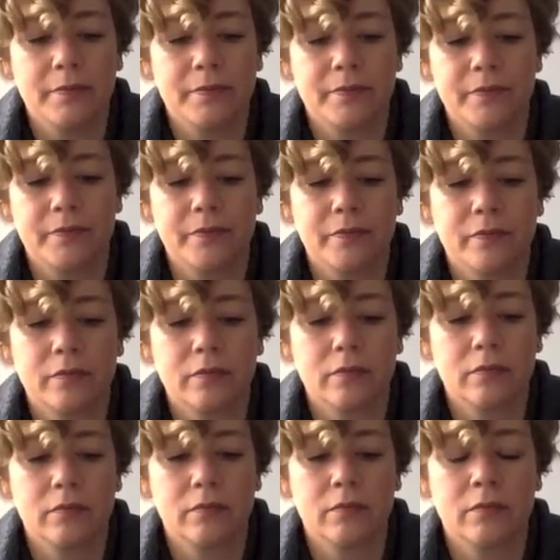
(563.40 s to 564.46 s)

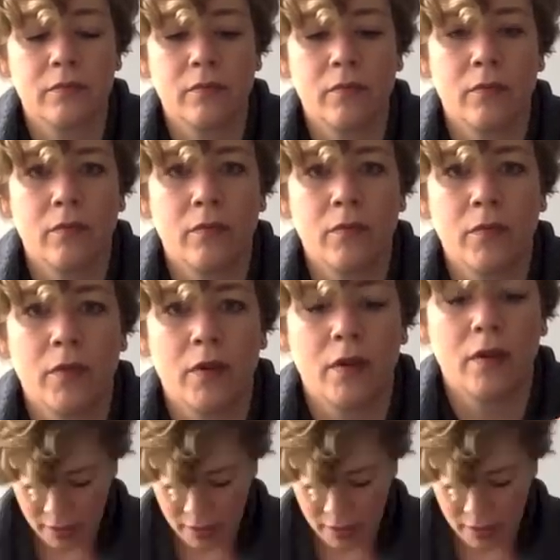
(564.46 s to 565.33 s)
(silence)